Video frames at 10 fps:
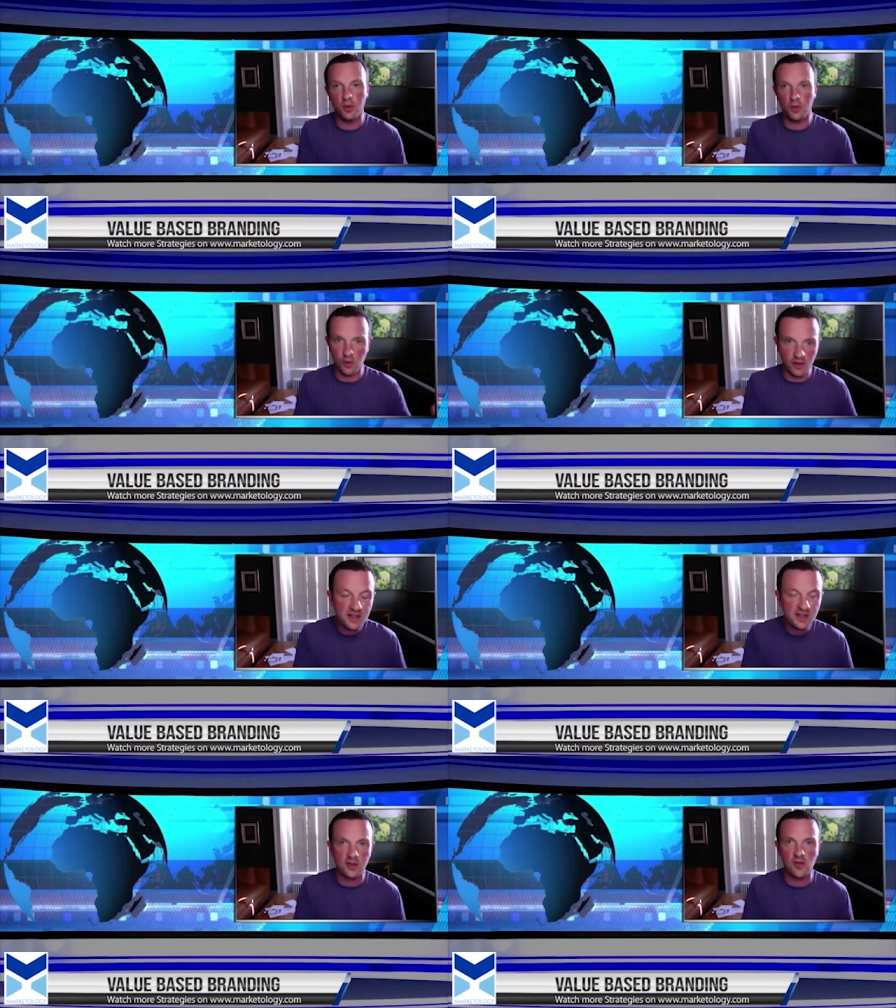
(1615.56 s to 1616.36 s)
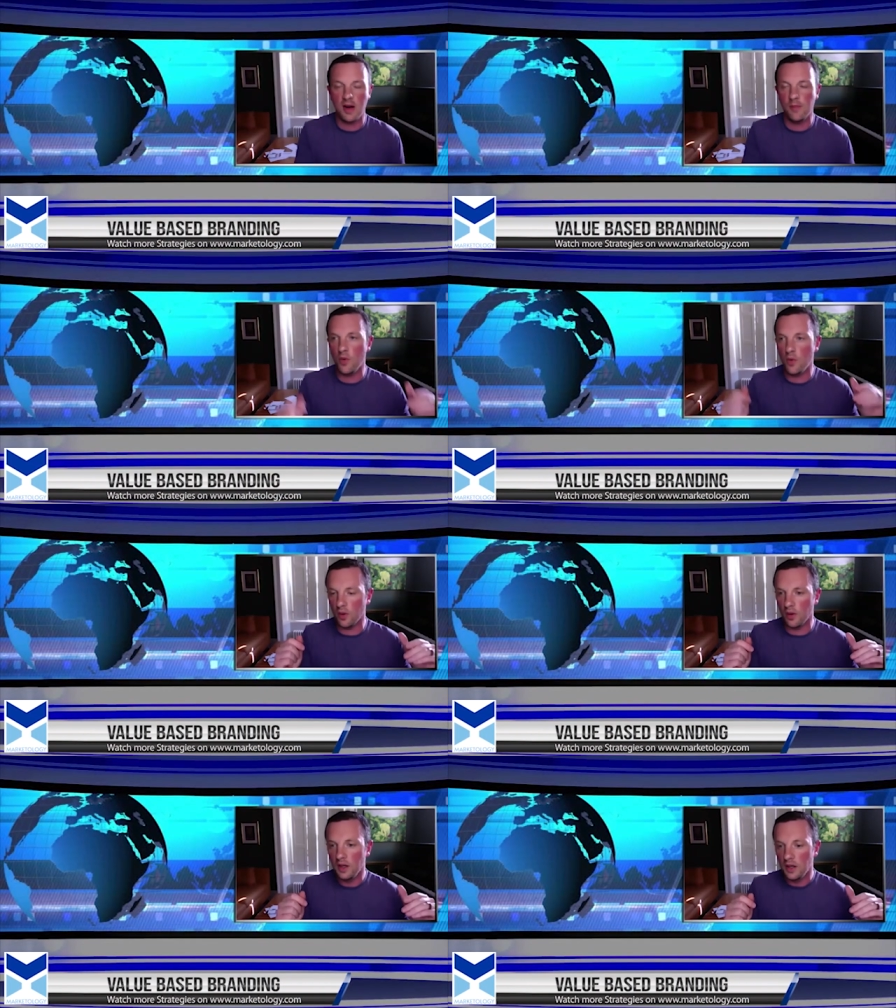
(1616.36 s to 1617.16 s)
or Instagram
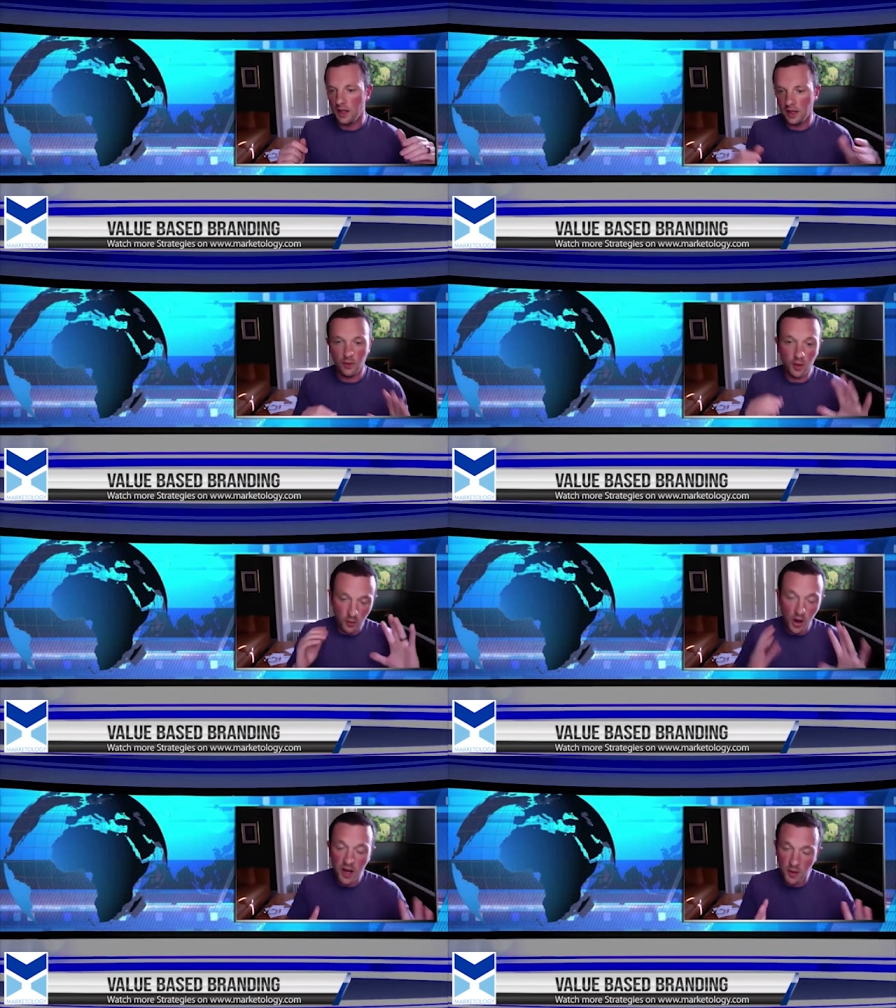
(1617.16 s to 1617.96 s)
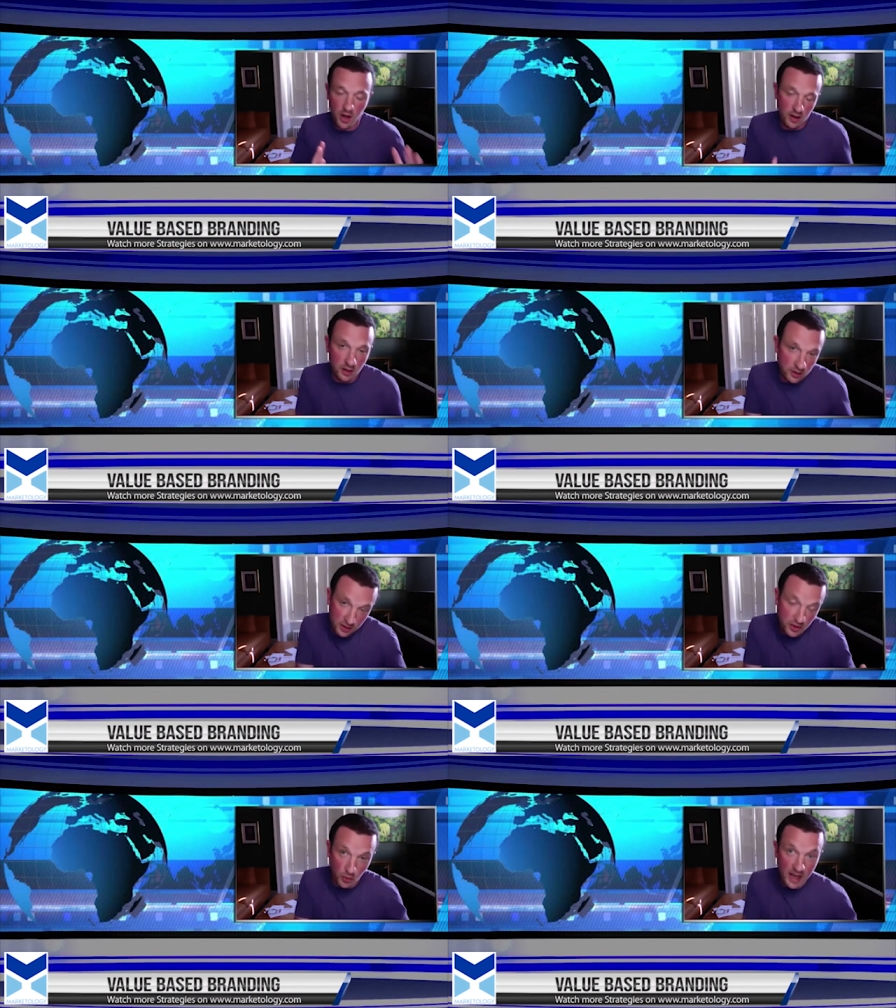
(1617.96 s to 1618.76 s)
or
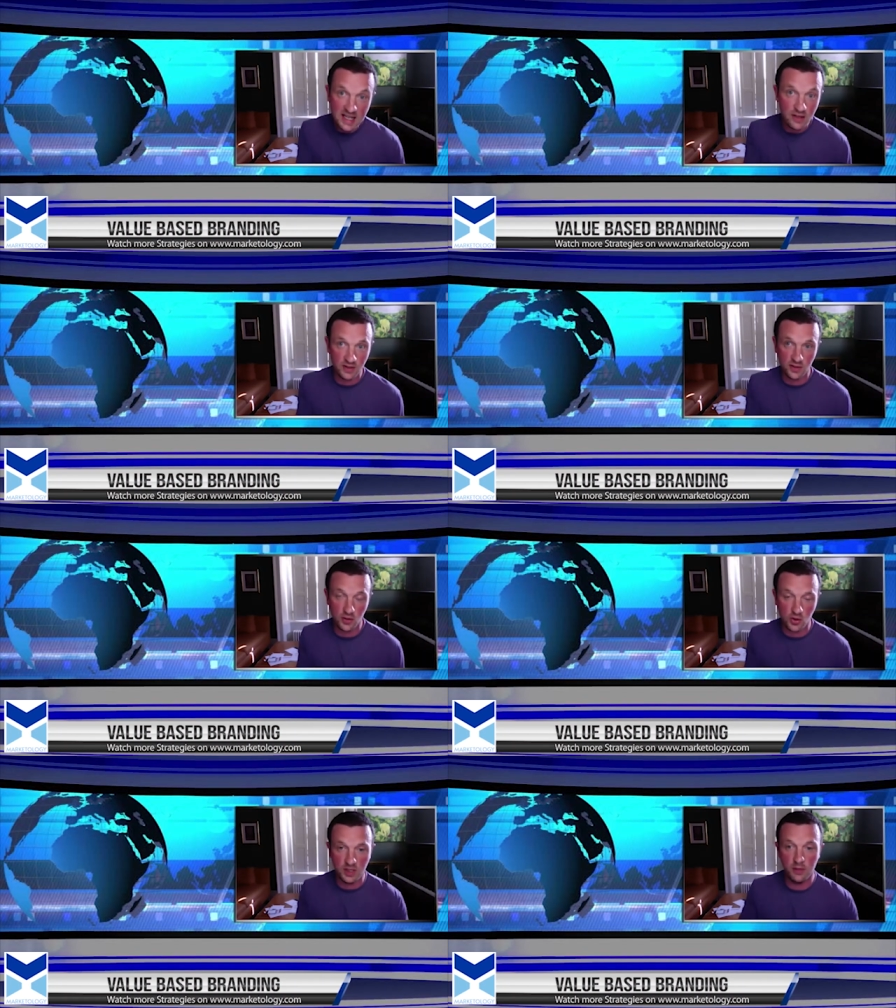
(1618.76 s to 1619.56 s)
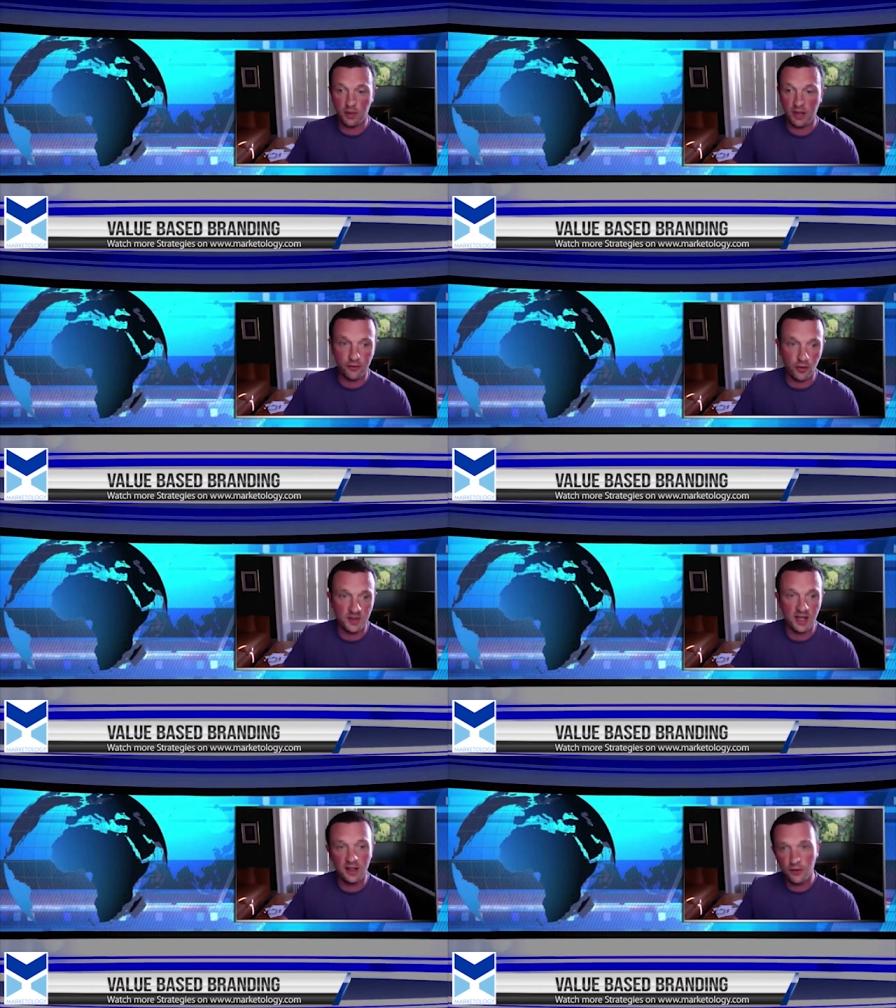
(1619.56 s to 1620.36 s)
any of the social media platforms.
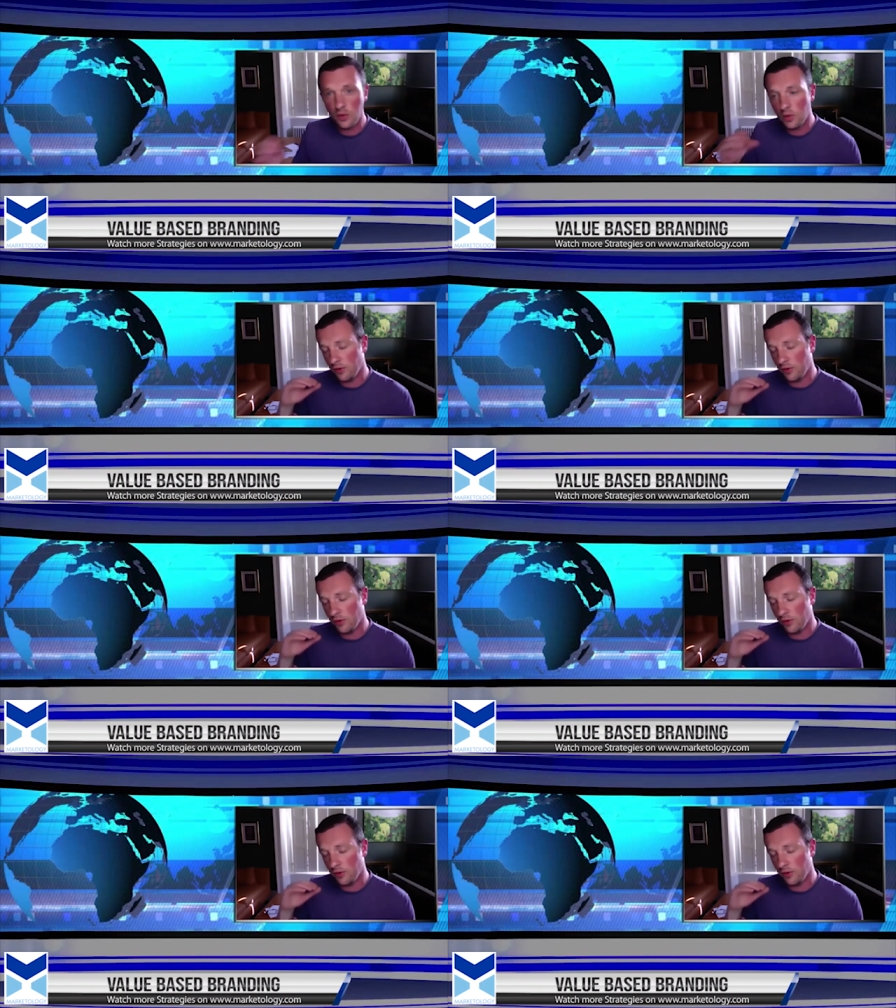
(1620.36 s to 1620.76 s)
And if you're